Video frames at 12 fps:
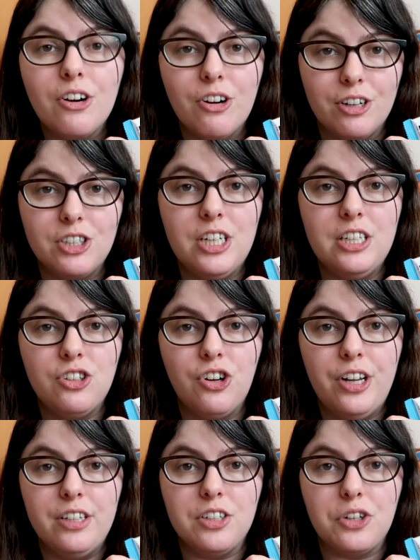Hershey's
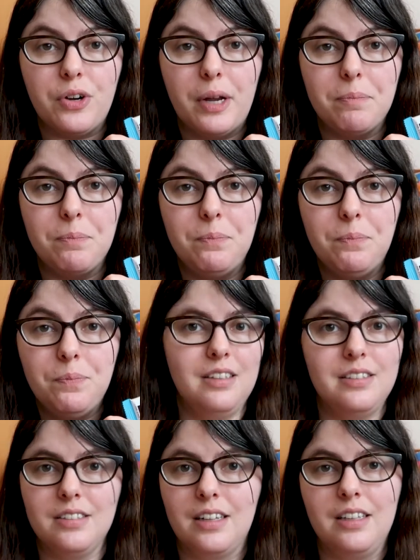Cookies and Cream.
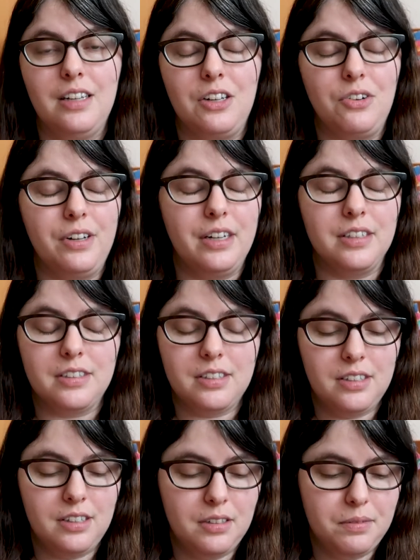Let's look at the
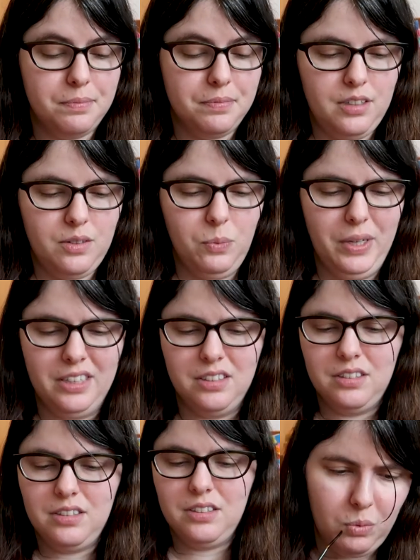ingredients. Wait,
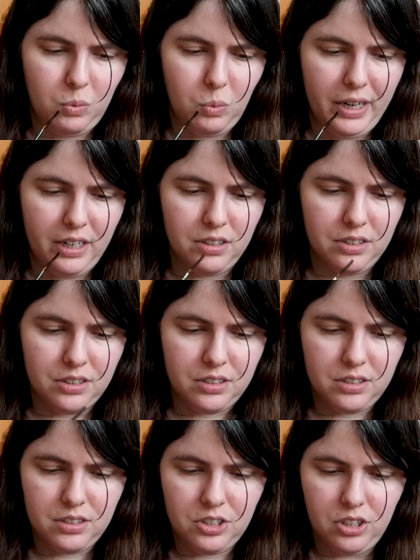
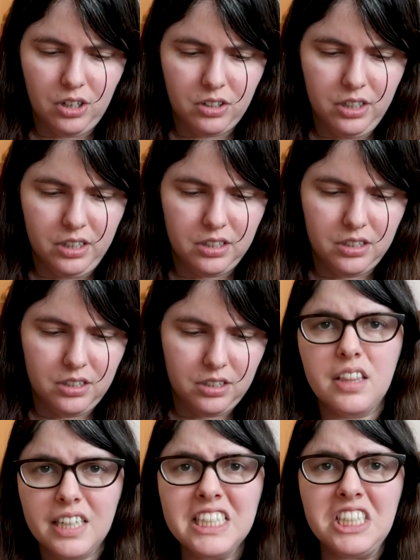where's chocolate?
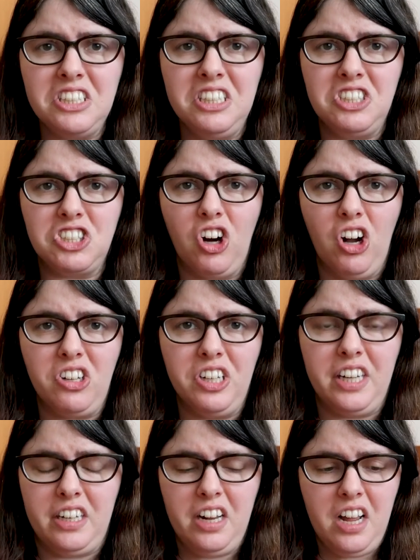This isn't
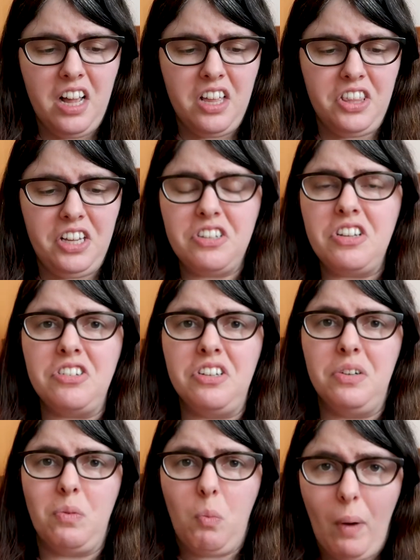chocolate. This
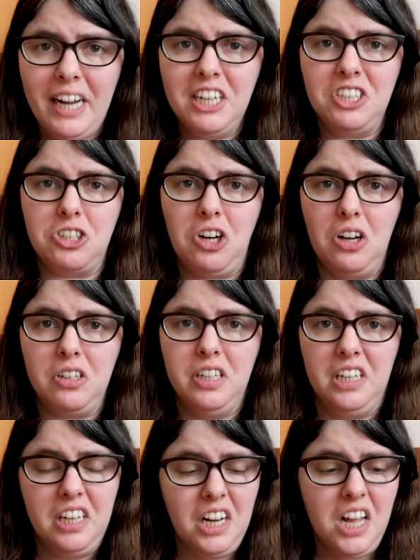isn't white chocolate.